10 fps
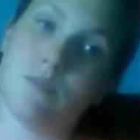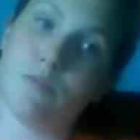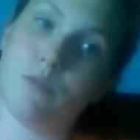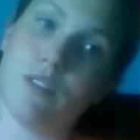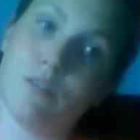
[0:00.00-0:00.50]
of
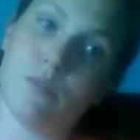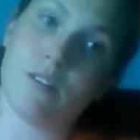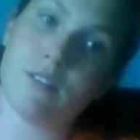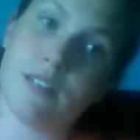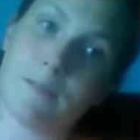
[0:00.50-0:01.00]
doing the wrong
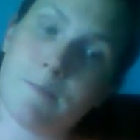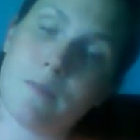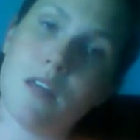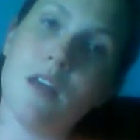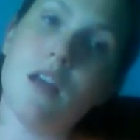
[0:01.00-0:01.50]
thing.
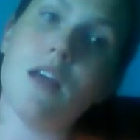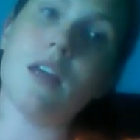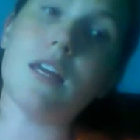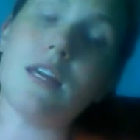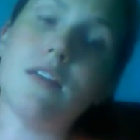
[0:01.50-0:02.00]

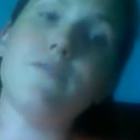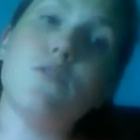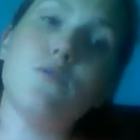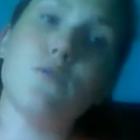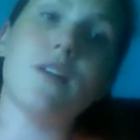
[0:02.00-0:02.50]
If
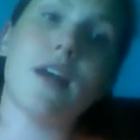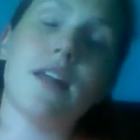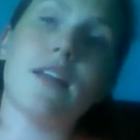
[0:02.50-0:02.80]
you do not